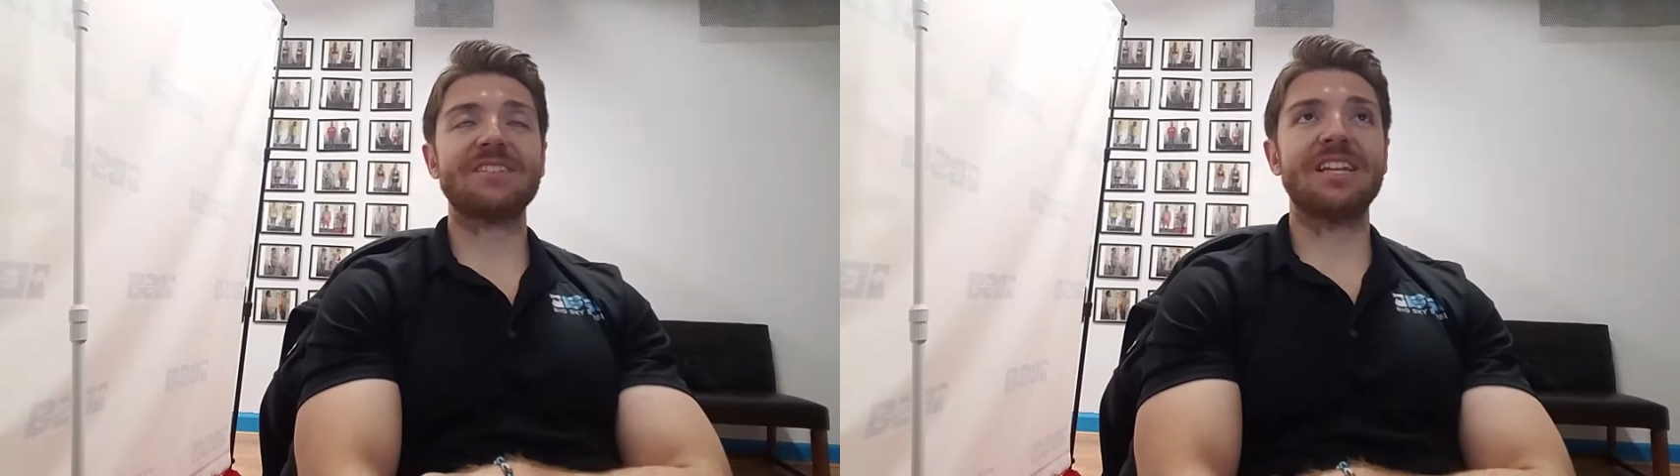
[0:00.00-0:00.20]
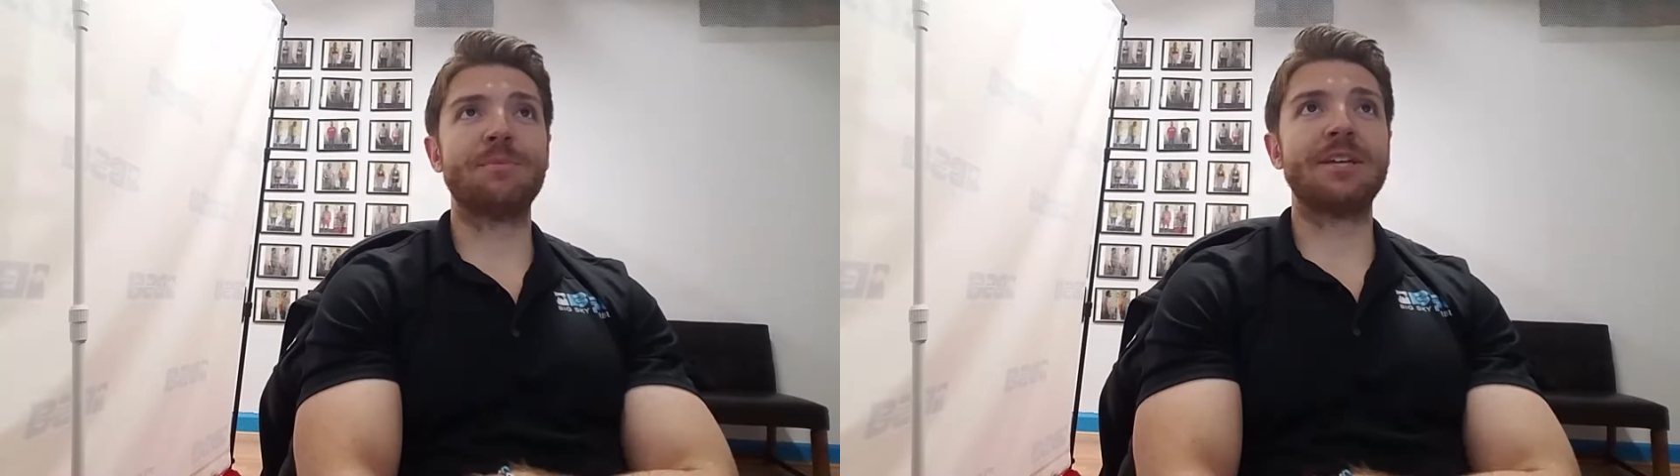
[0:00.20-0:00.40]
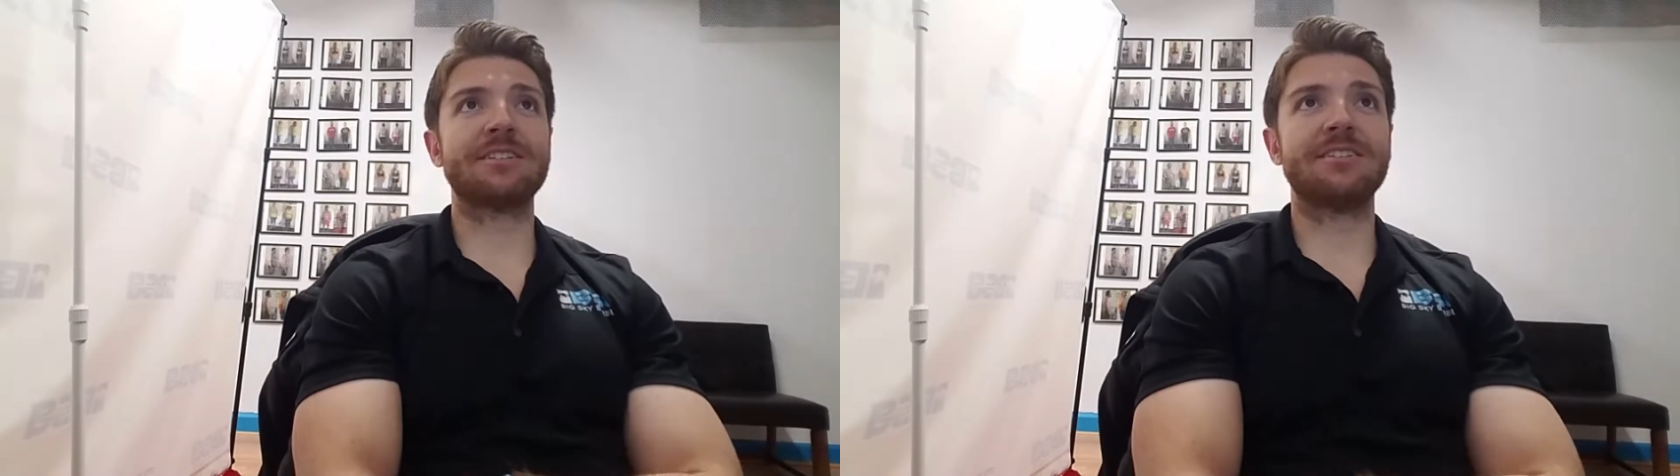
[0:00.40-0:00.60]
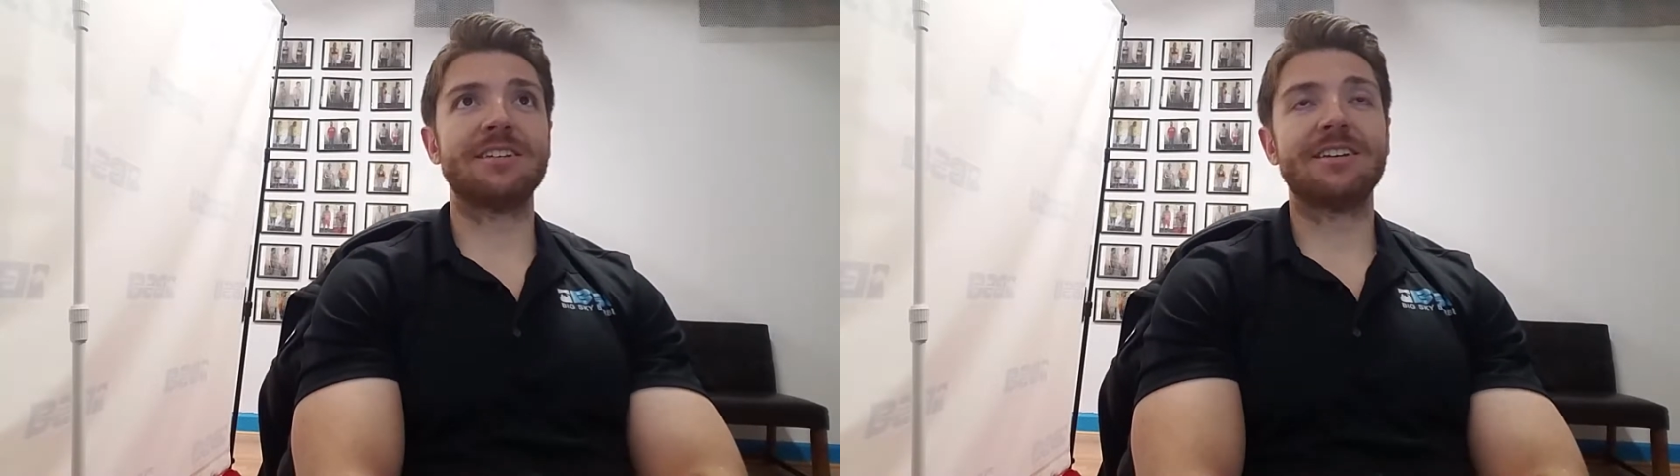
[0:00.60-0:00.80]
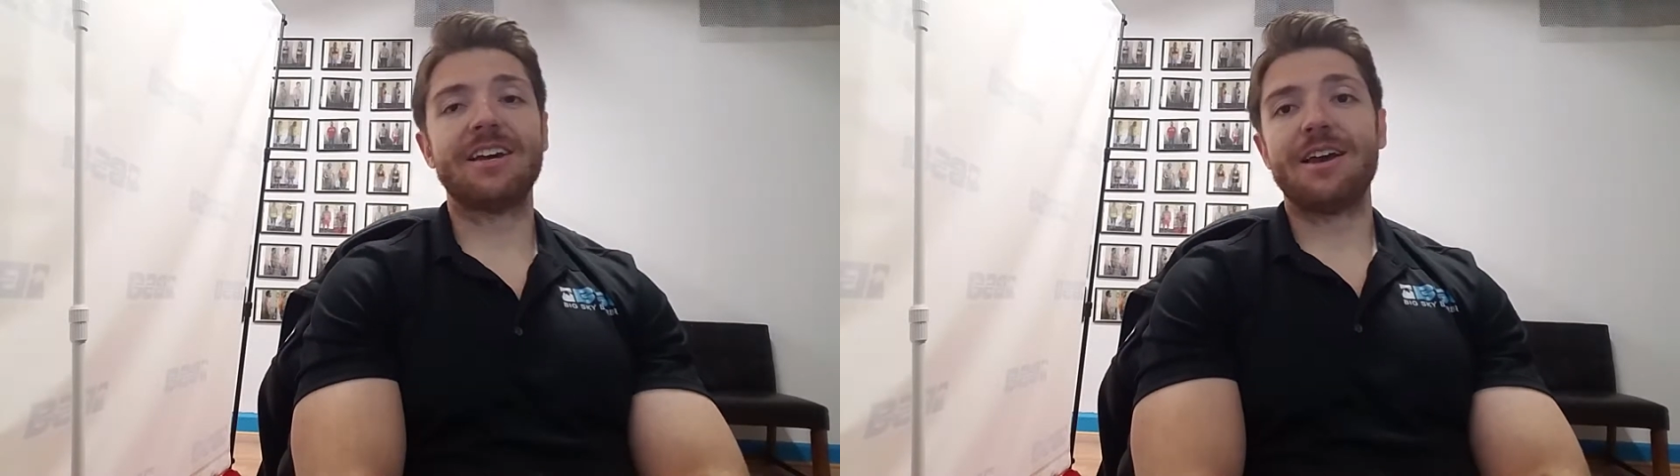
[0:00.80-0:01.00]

he basically